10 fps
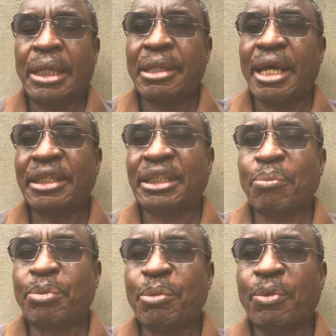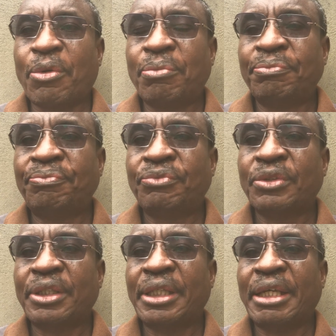there are some people,
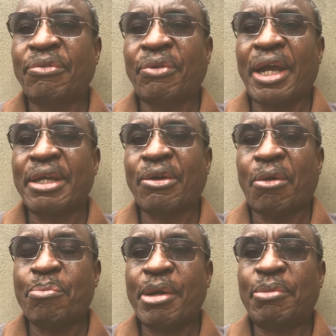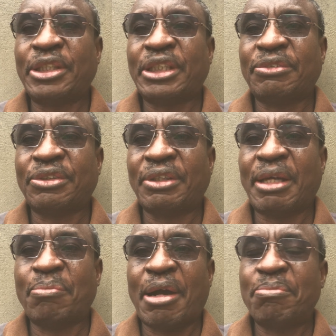if I compare myself to
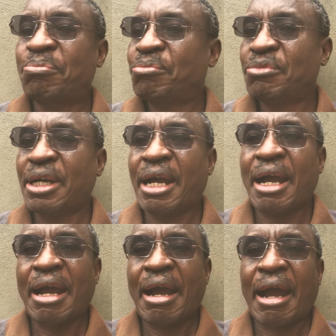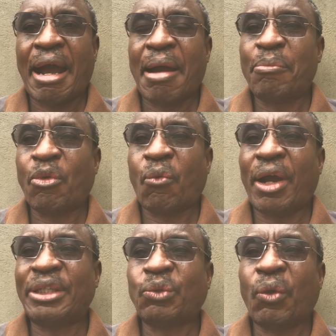them, I'm
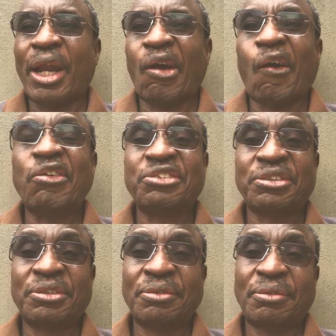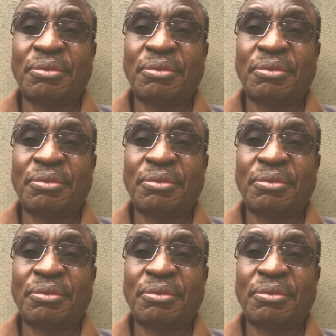quite well off.